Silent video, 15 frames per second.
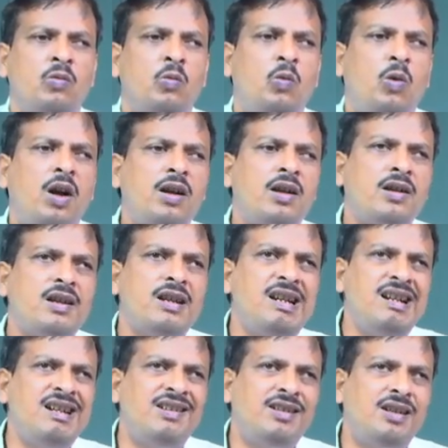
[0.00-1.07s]
what
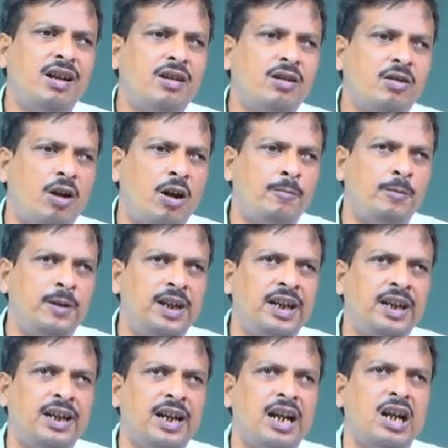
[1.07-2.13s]
is the
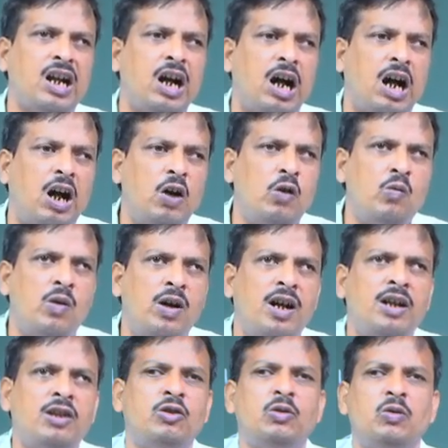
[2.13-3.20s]
topic and how
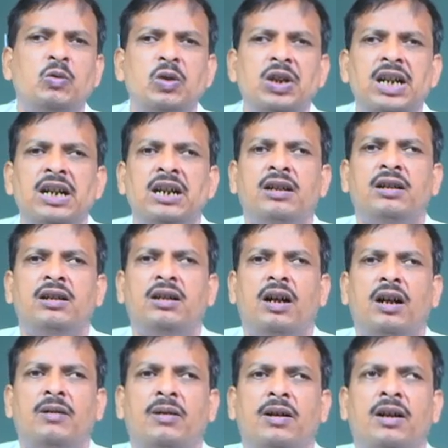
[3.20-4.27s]
much we will
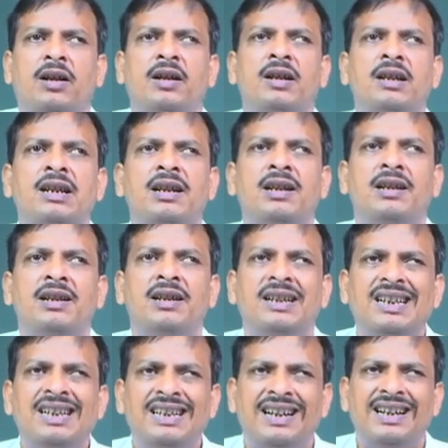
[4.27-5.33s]
cover
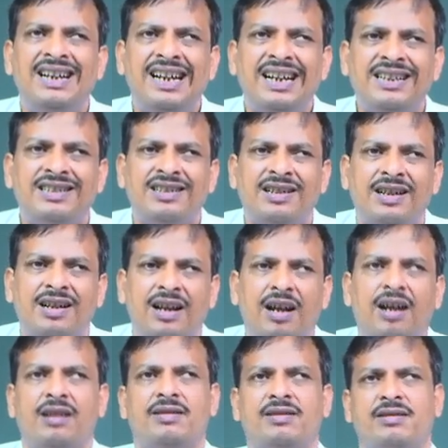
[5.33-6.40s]
in the next
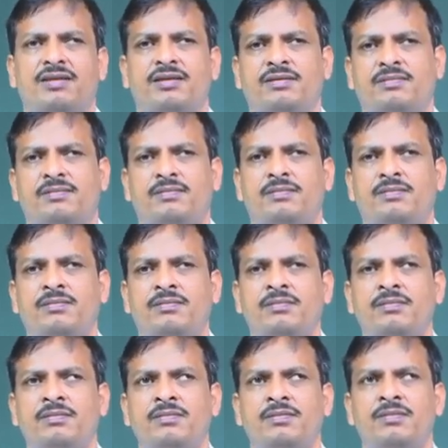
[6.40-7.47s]
class.
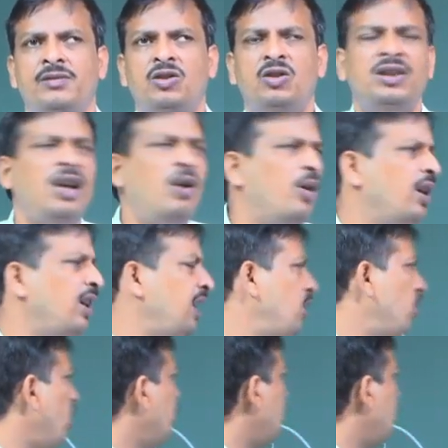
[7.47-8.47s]
So, they only know